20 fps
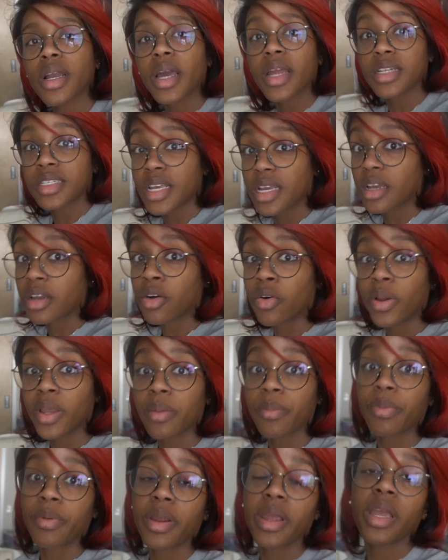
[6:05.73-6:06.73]
gotta take a
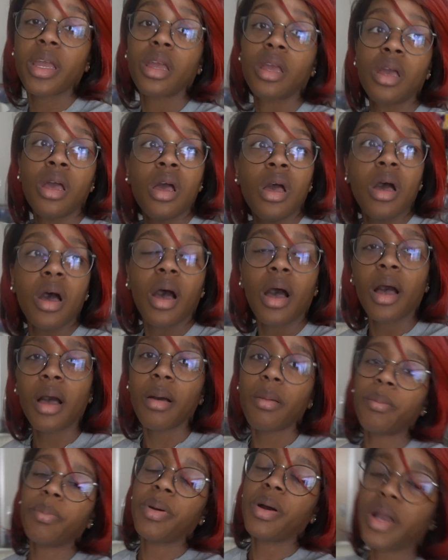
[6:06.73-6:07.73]
quick break.
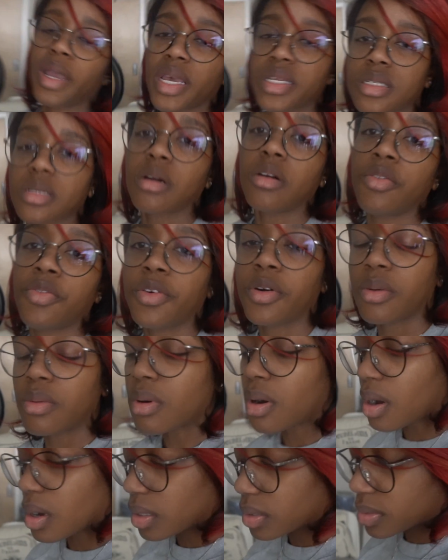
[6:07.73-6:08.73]
Punk has to go for a
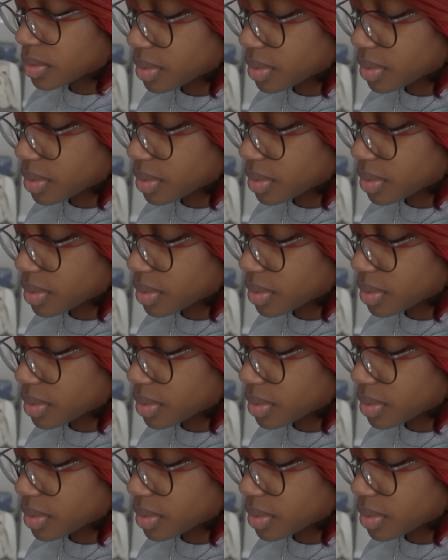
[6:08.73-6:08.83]
walk,